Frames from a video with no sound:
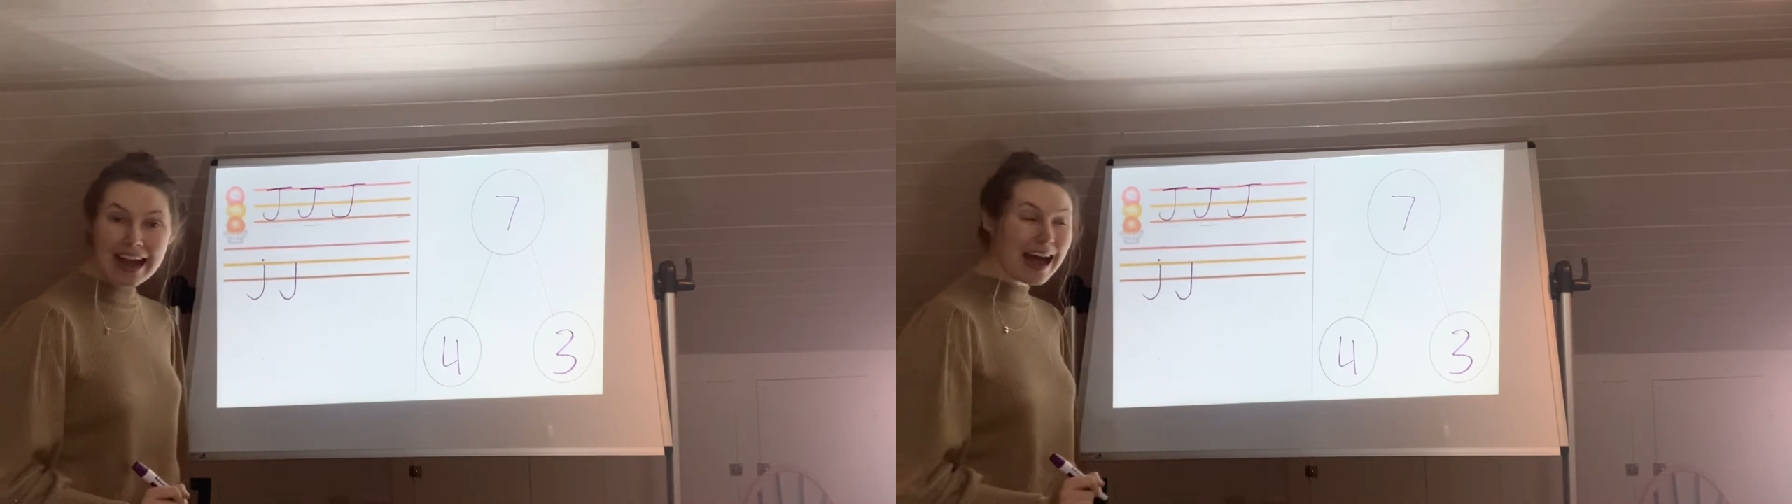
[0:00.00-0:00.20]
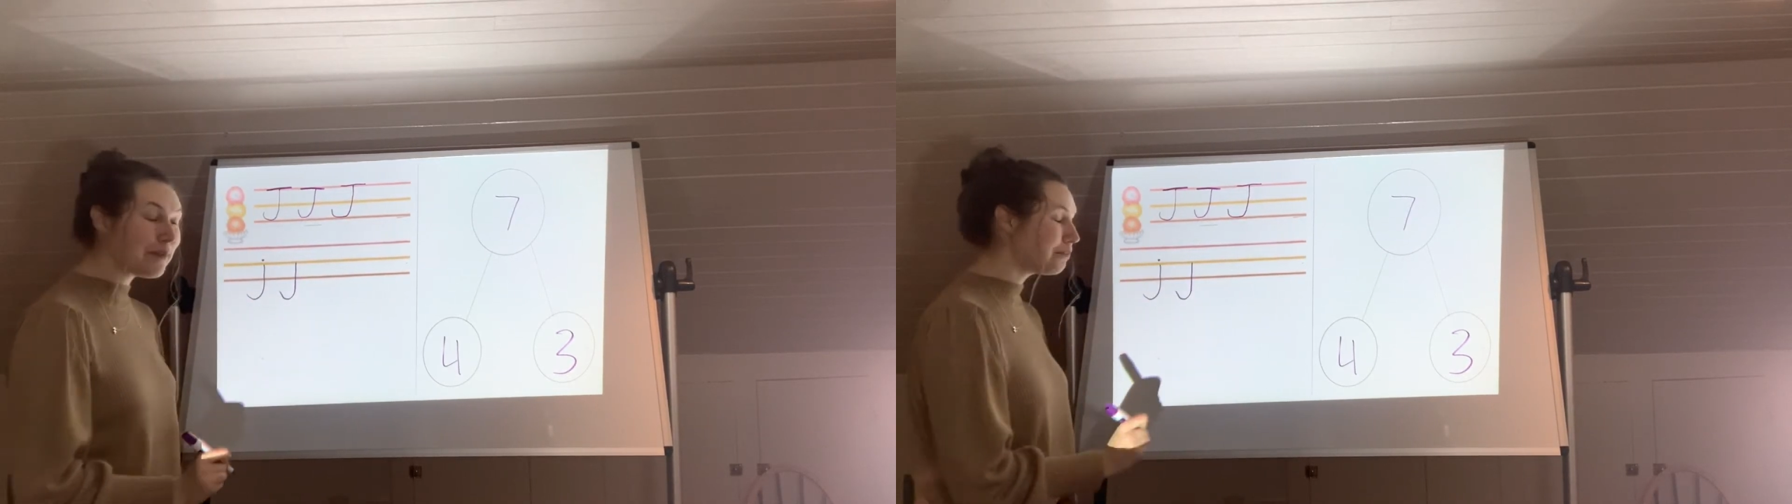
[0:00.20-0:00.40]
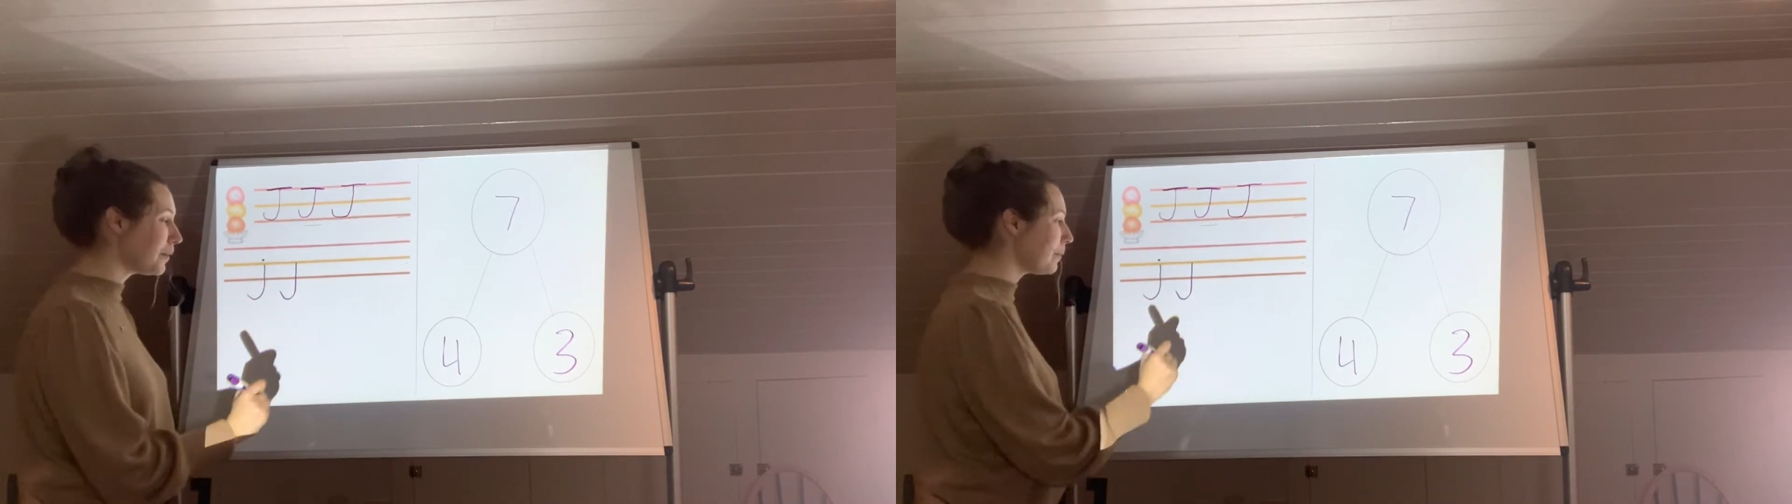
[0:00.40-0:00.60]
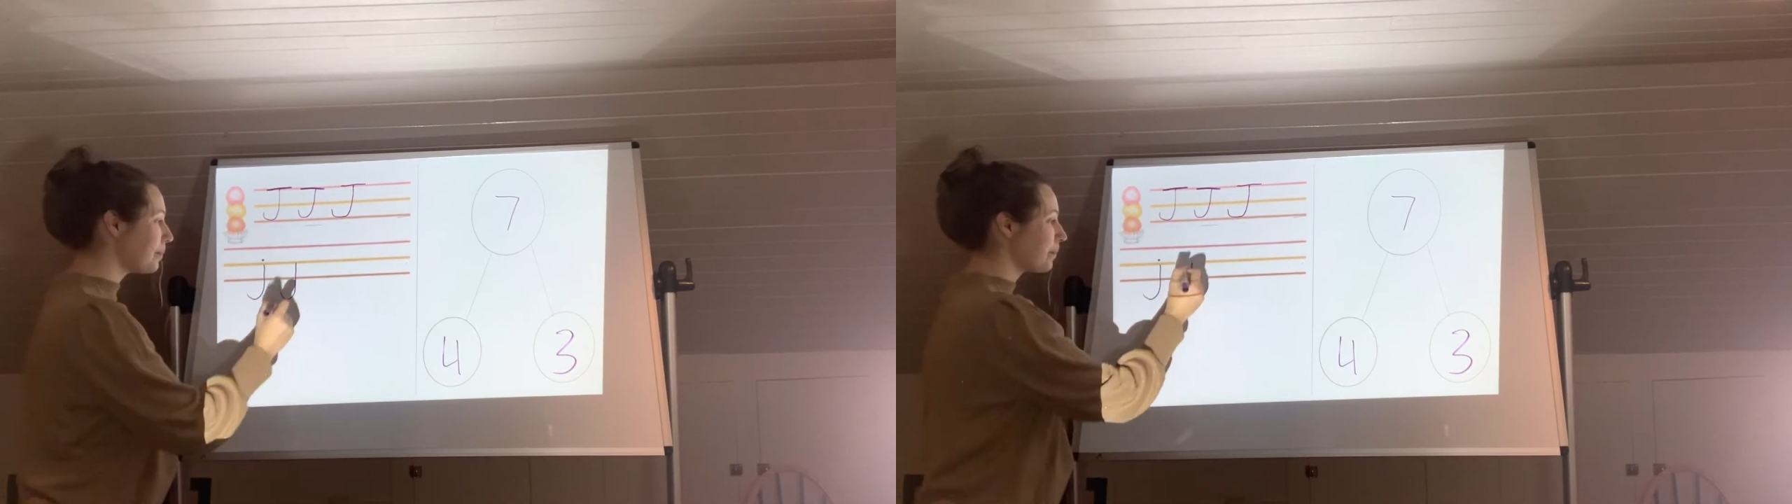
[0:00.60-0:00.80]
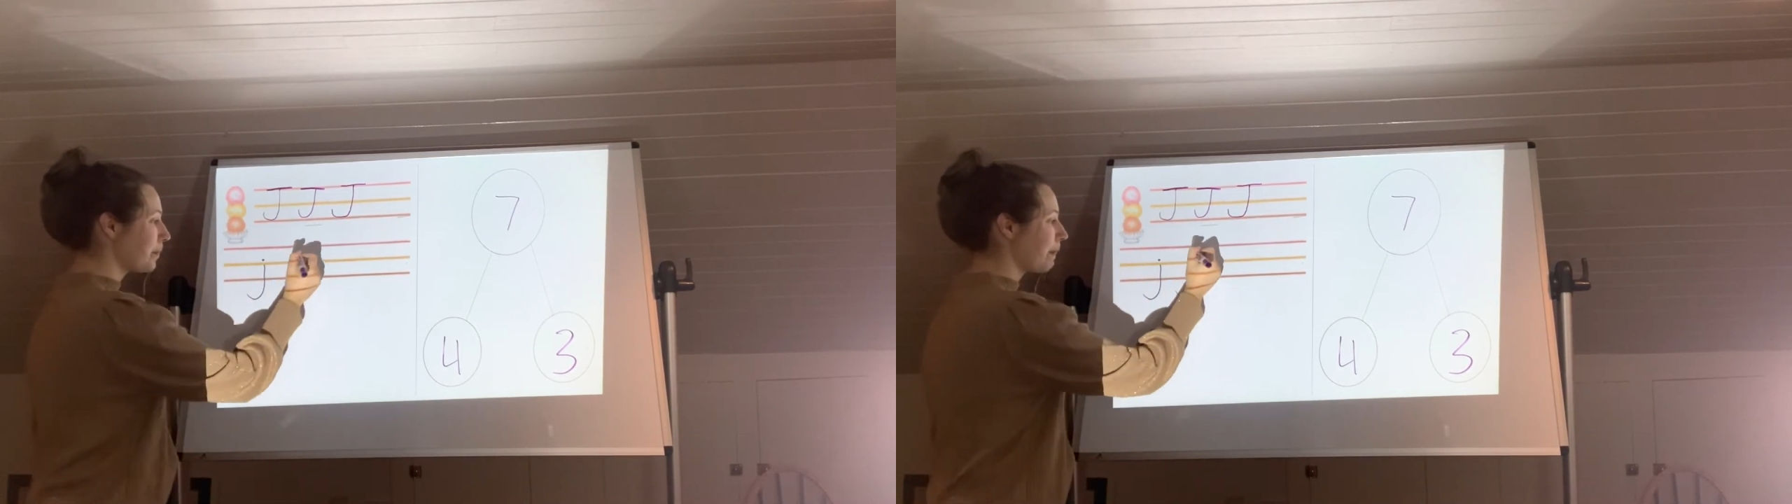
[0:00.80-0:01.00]
up,
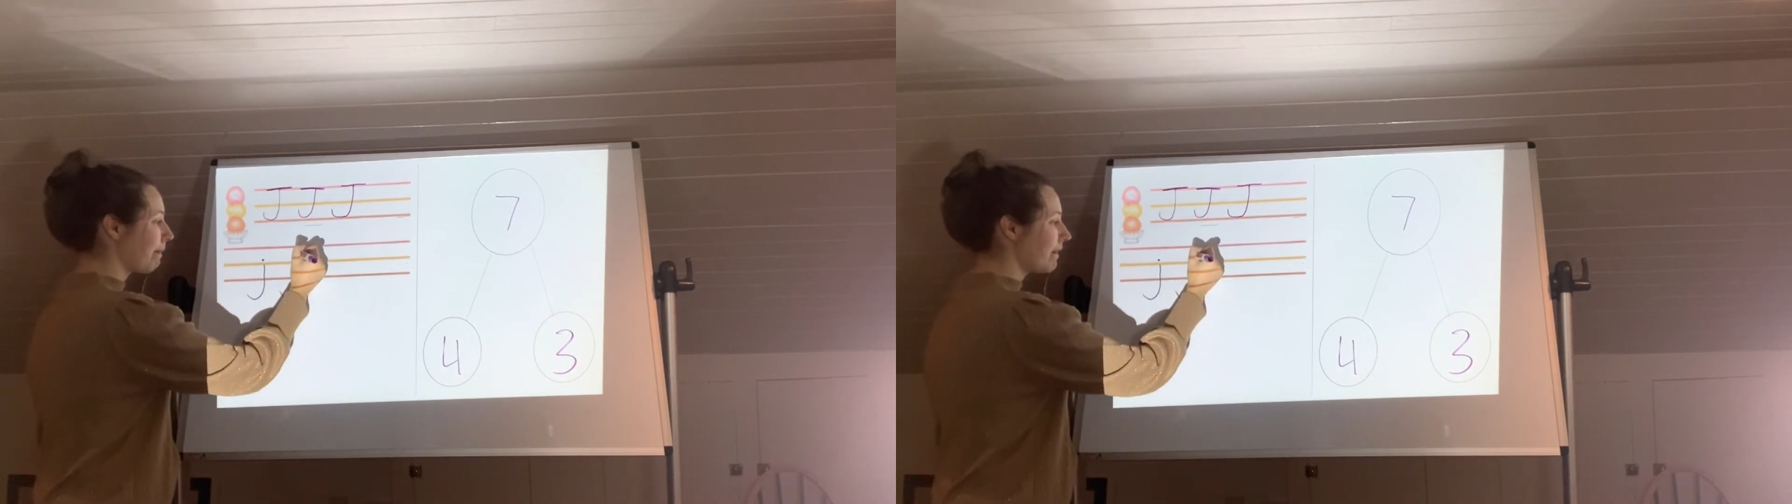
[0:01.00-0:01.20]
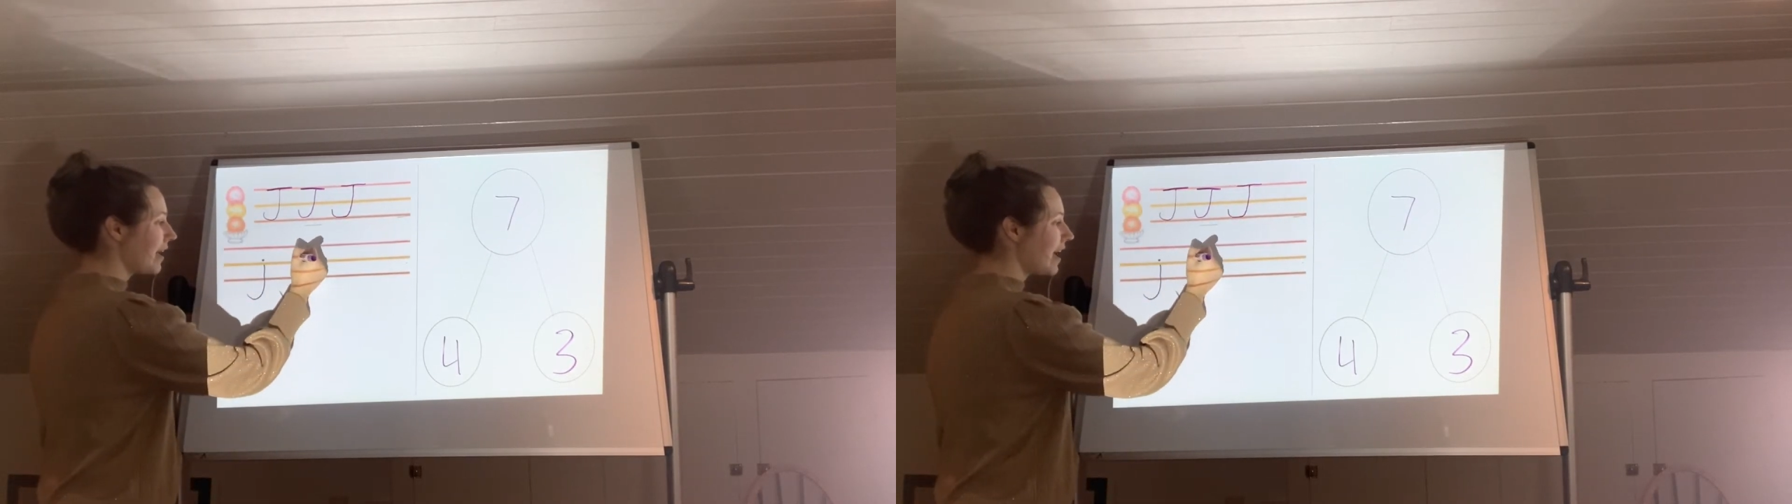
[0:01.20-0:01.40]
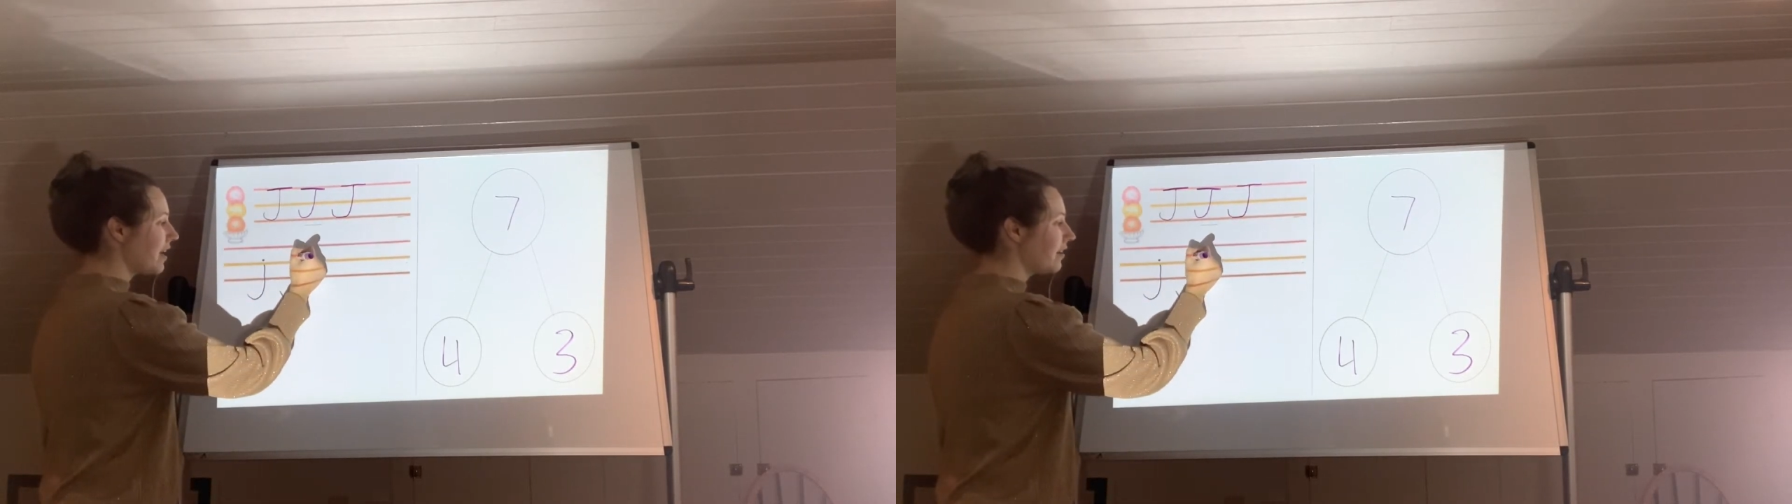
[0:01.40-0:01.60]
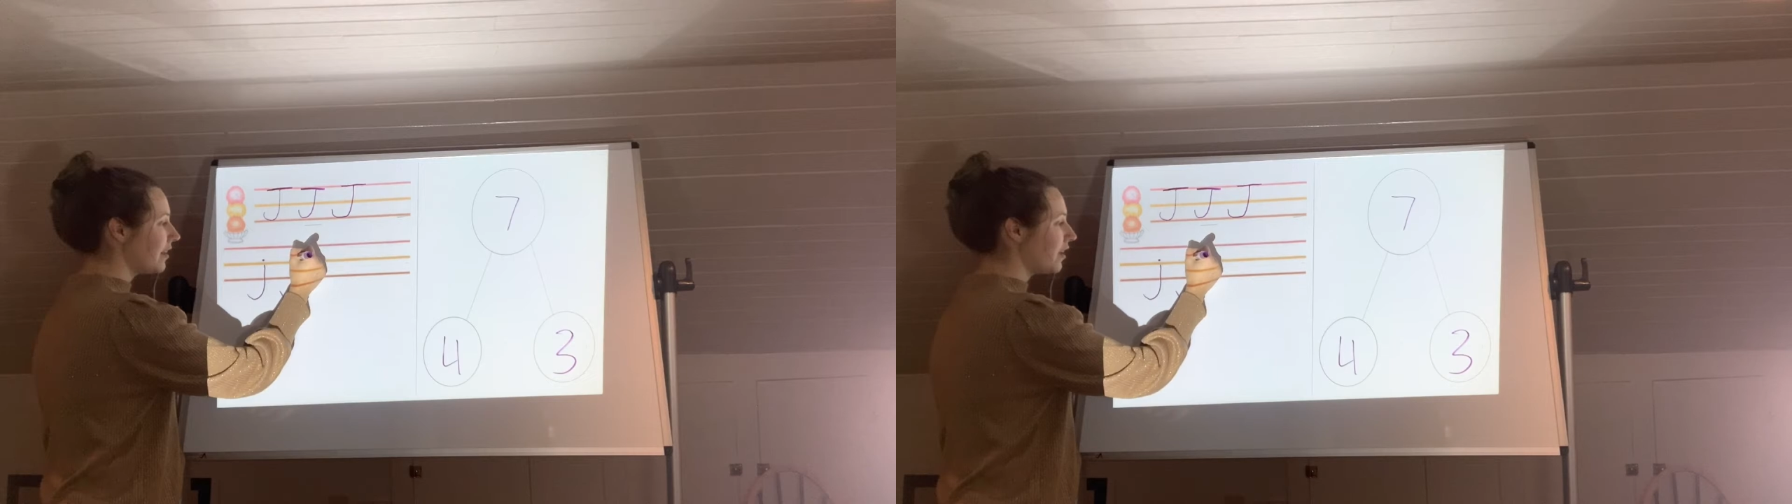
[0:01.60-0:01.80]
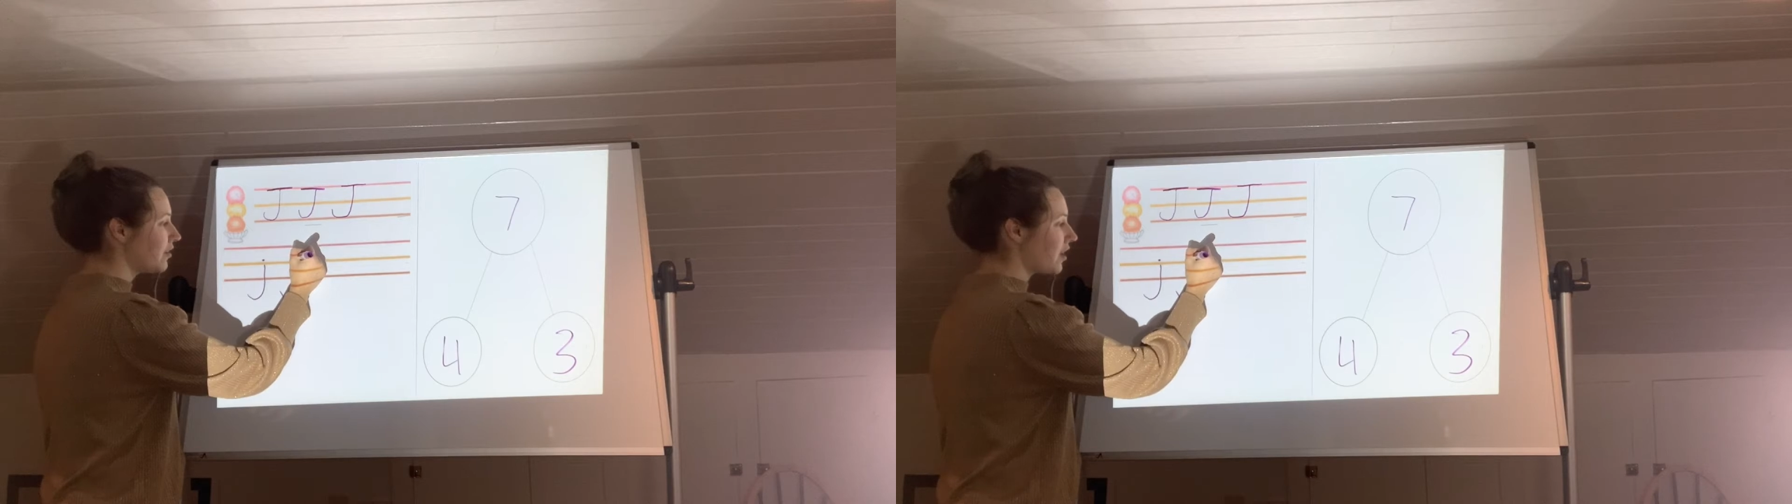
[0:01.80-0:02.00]
and a
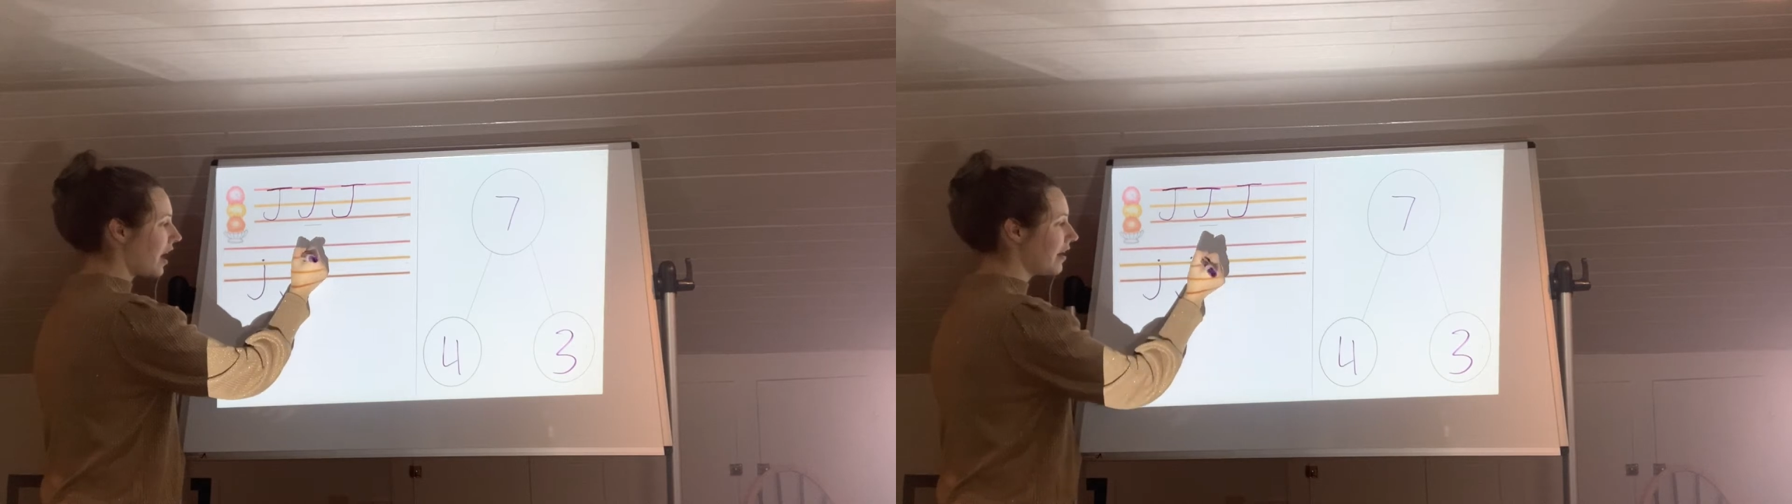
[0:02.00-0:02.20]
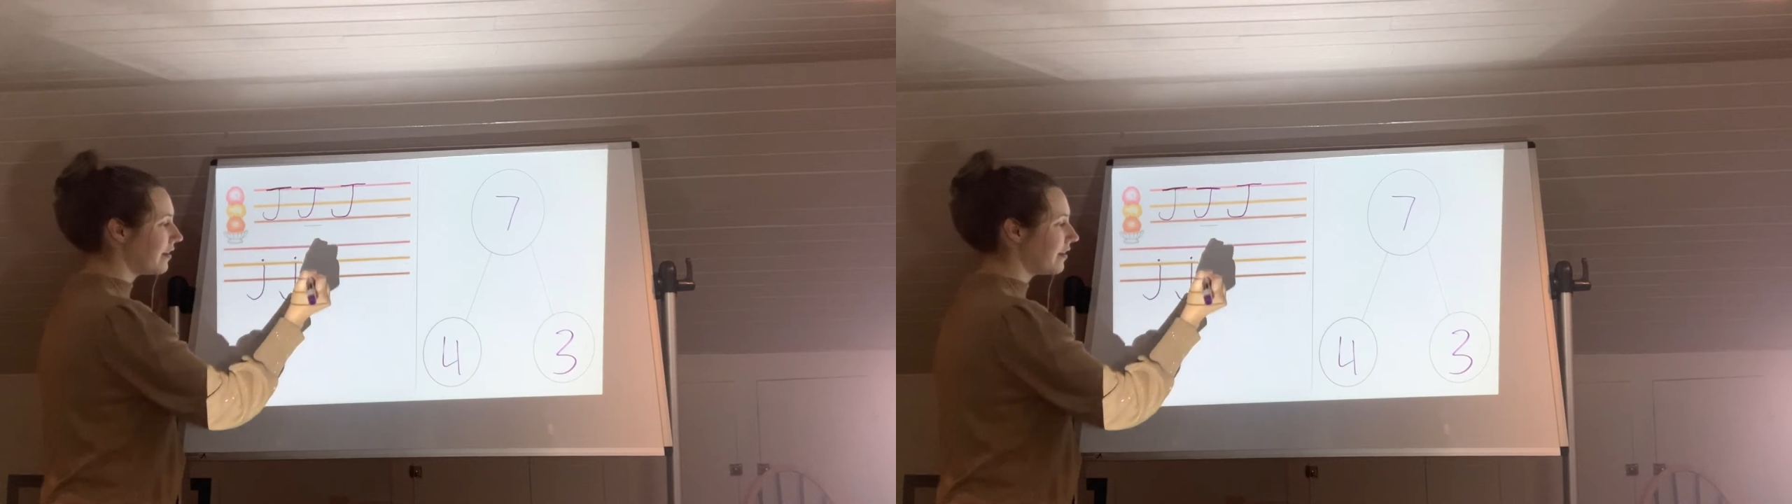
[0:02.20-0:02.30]
little dot.